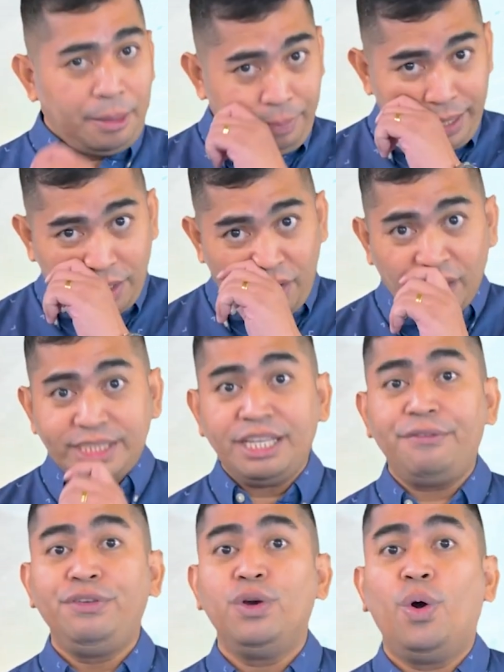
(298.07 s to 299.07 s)
because
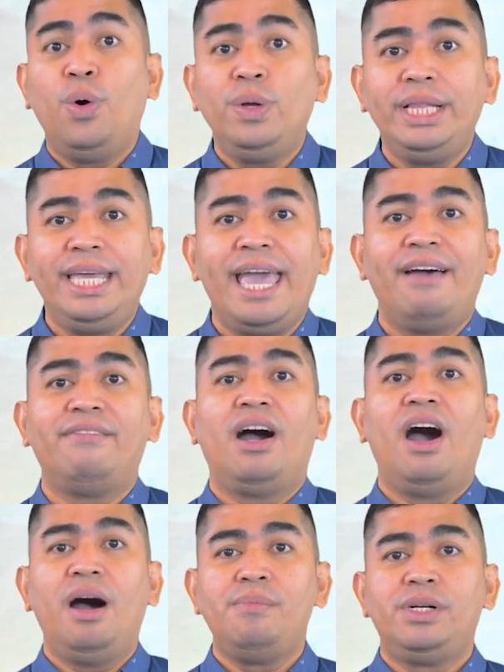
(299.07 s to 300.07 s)
if you only have a
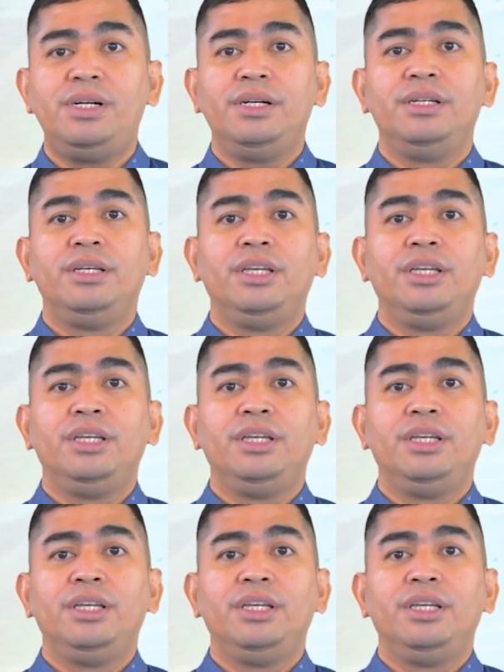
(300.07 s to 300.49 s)
hammer,